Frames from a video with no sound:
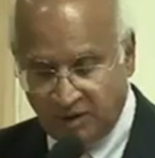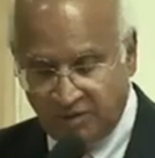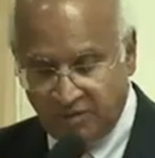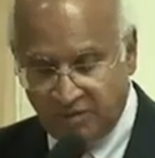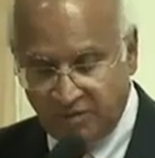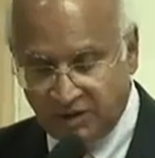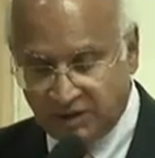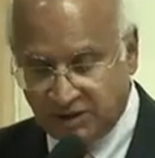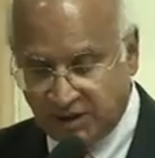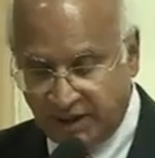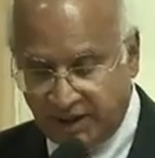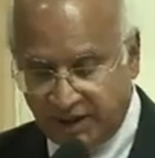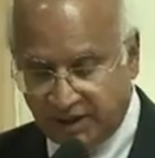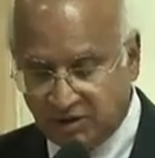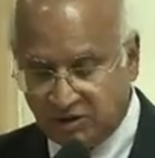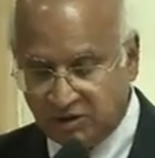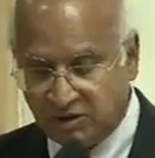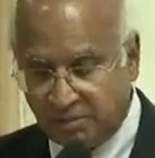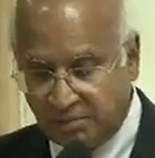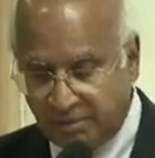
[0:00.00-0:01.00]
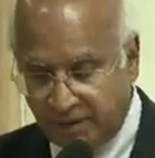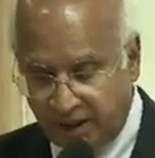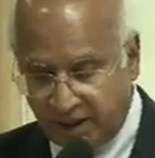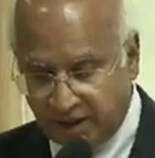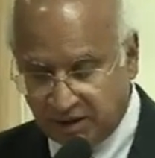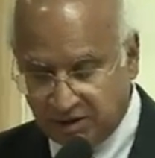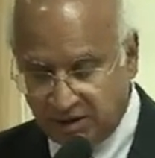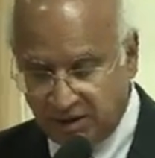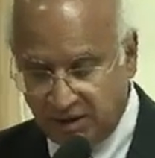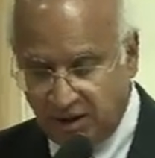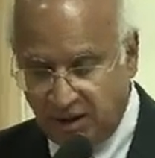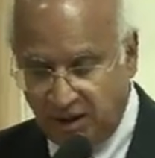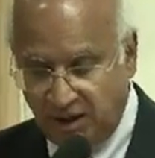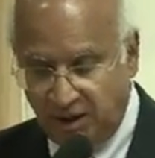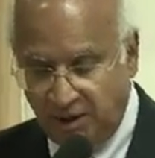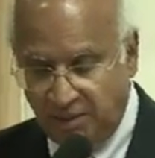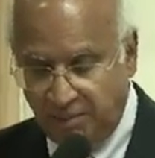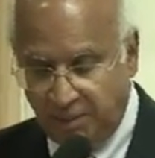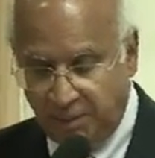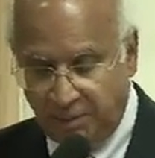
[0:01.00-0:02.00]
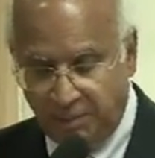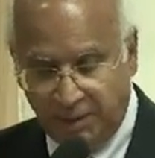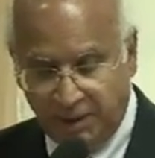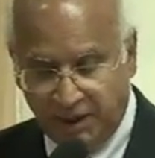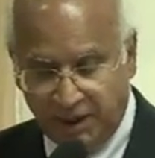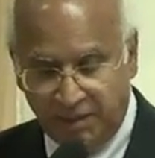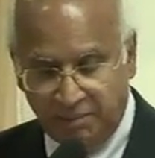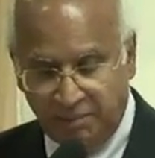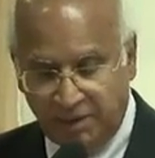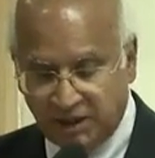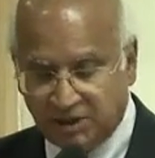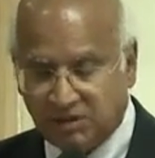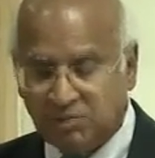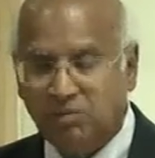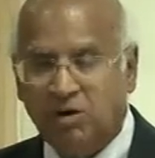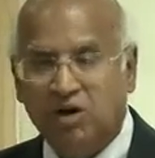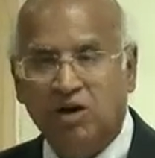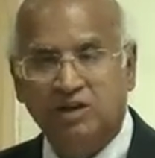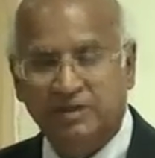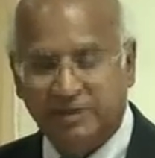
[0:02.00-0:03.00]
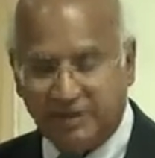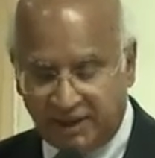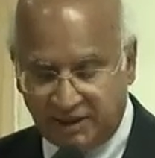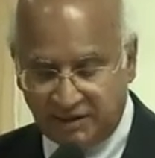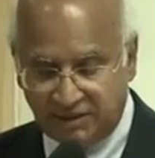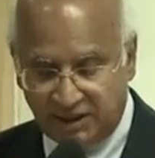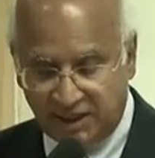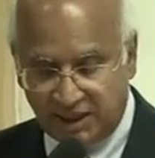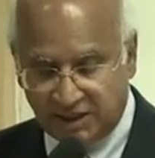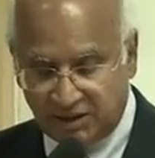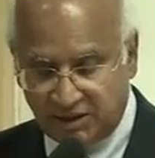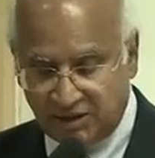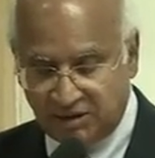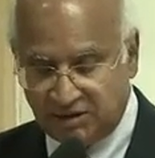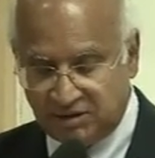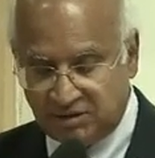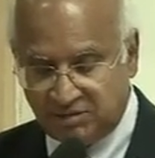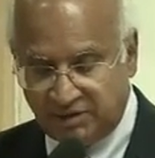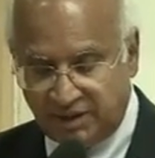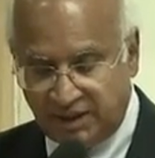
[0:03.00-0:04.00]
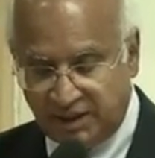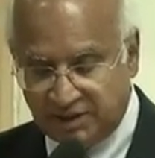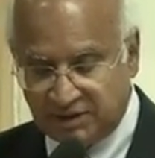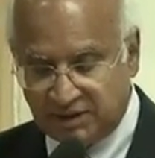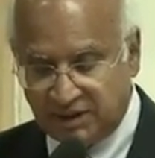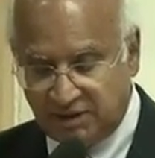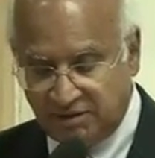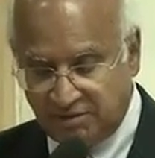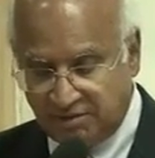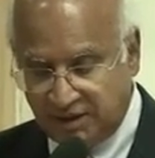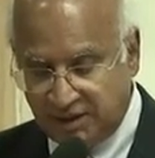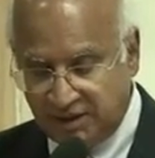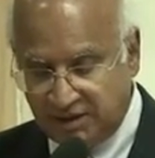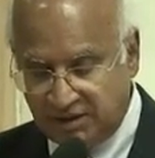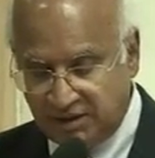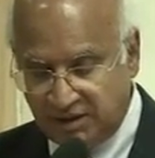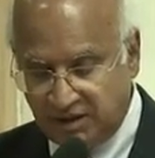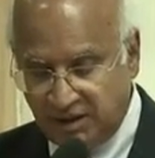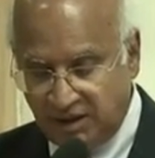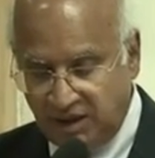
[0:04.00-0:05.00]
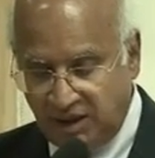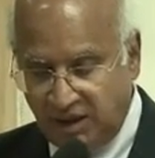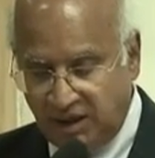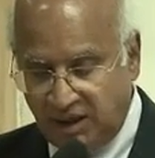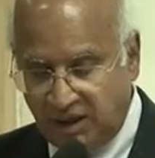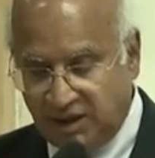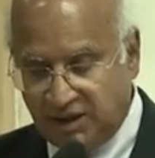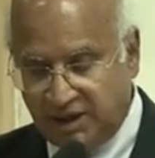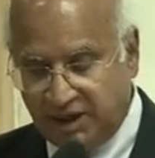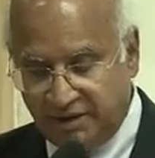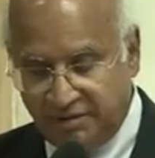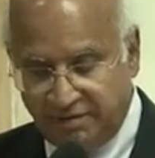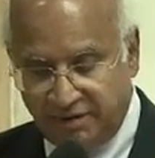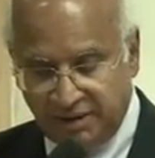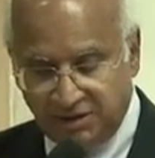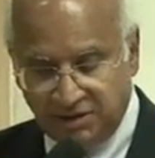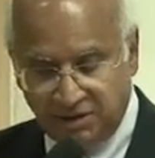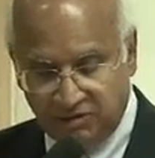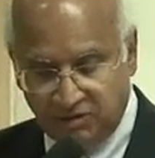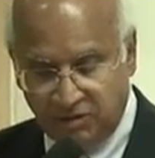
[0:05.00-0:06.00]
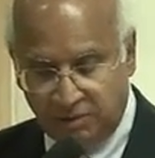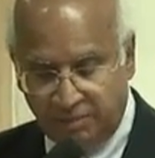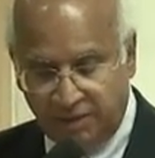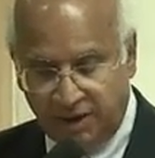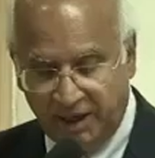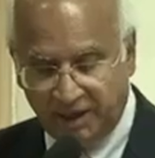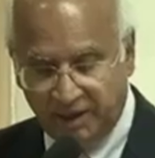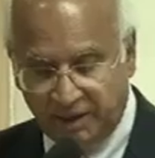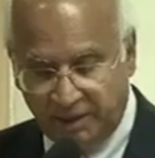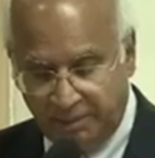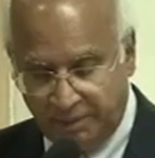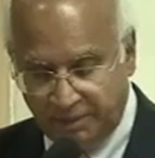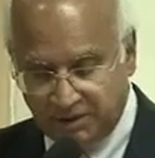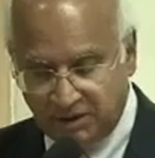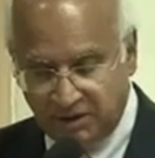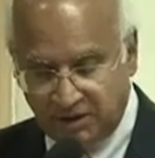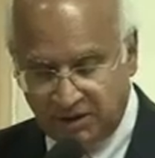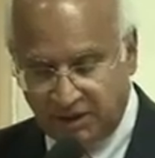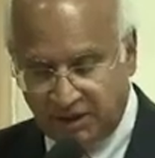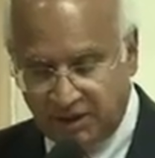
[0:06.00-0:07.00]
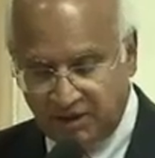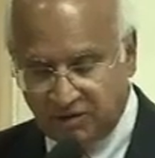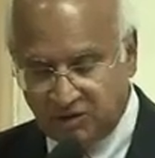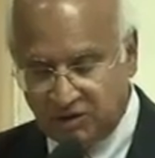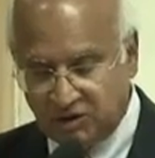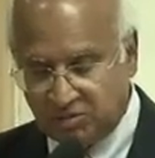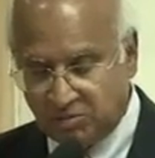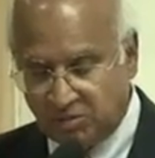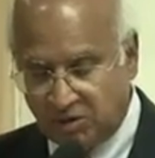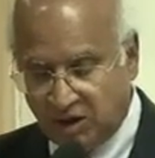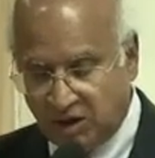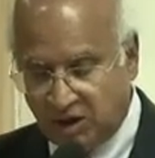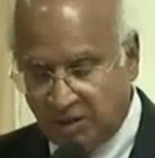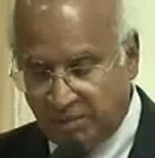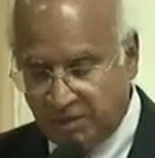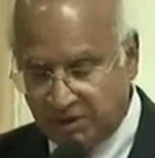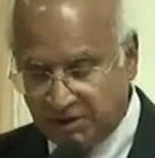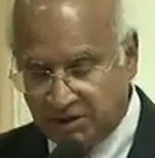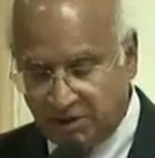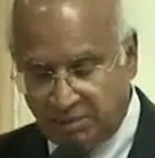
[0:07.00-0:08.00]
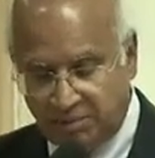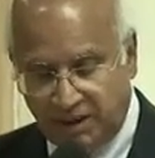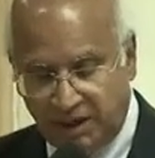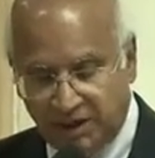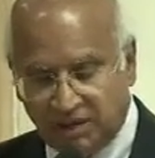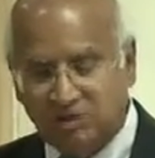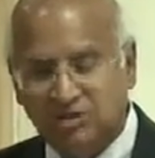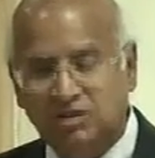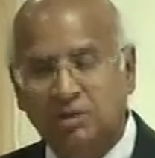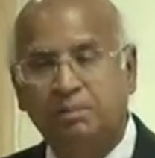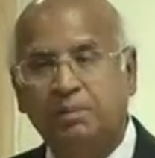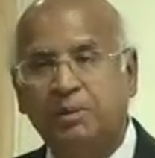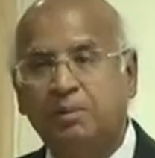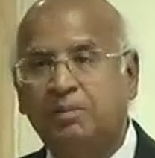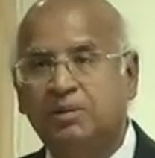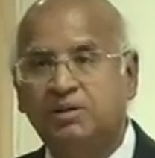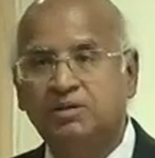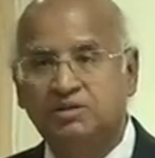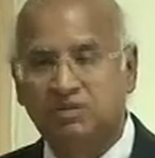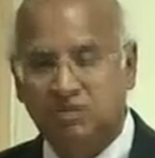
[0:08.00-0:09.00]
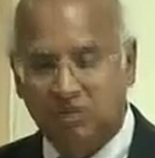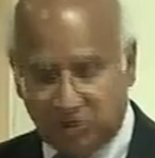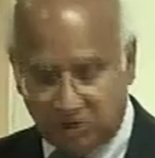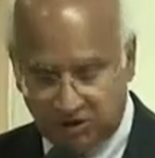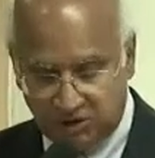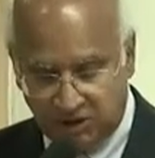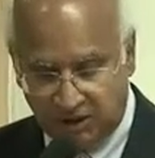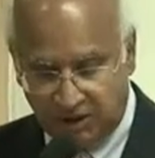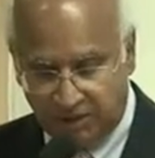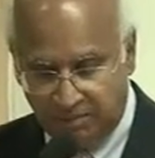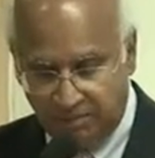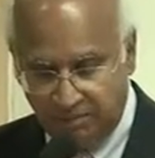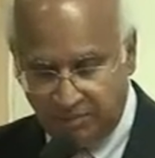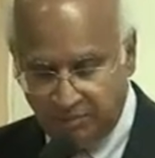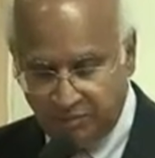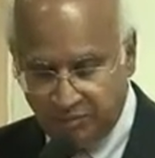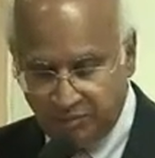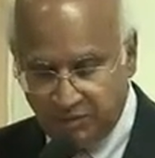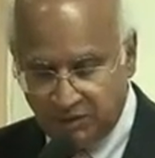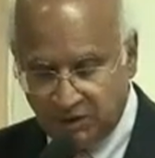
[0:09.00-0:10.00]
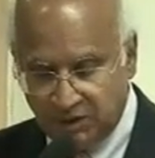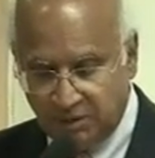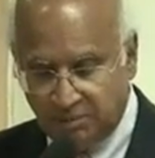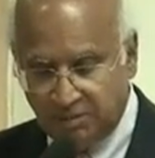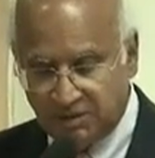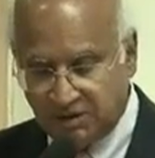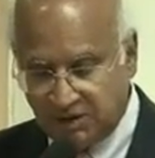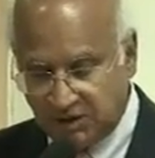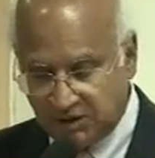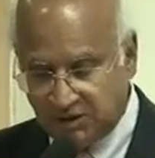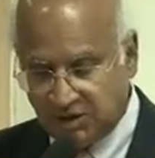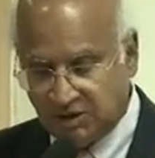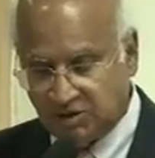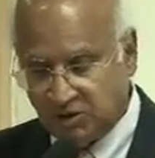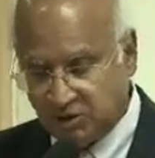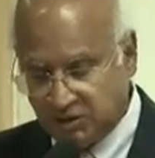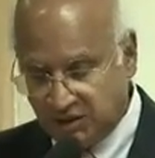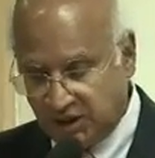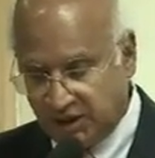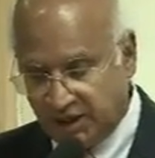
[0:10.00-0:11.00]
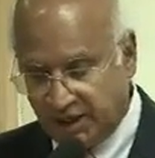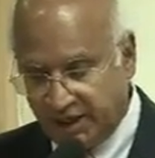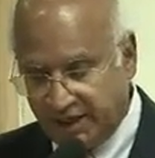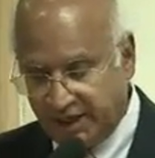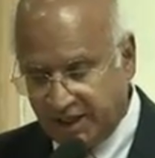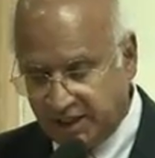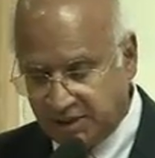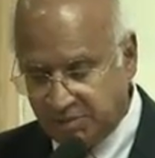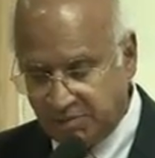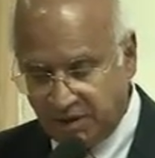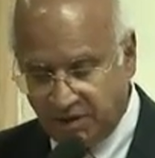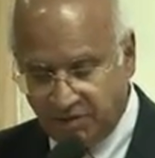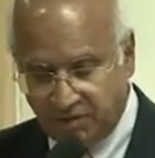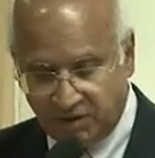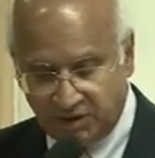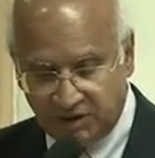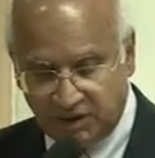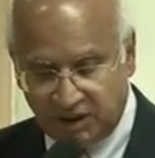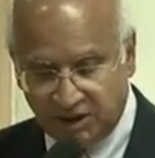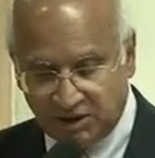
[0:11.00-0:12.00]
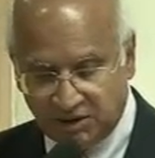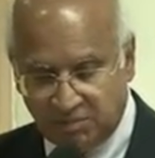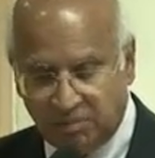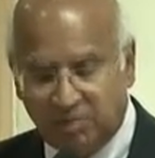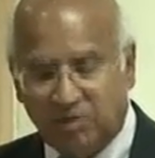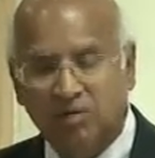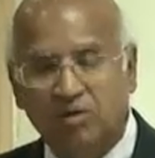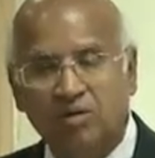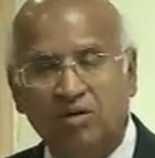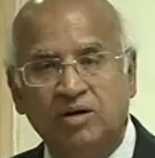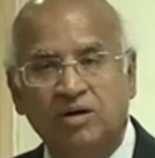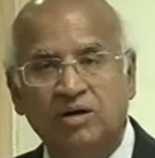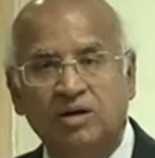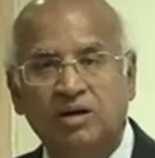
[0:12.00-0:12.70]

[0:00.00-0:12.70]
which connect to the banks. People can make small transactions via the device and advice of the bank representative. This model brings the bank to the people's doorstep. The business associate idea is being further explored